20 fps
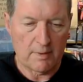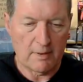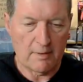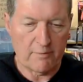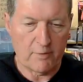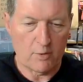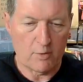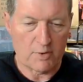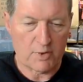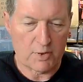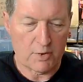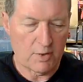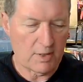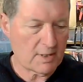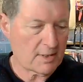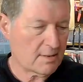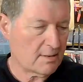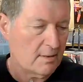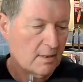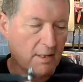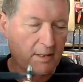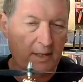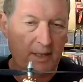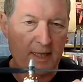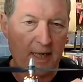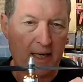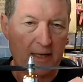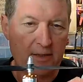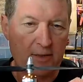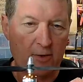of your choice, like the
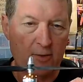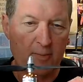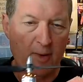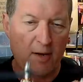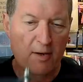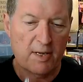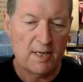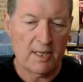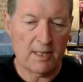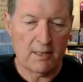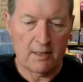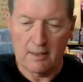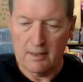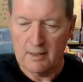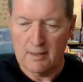Tech Sumo here,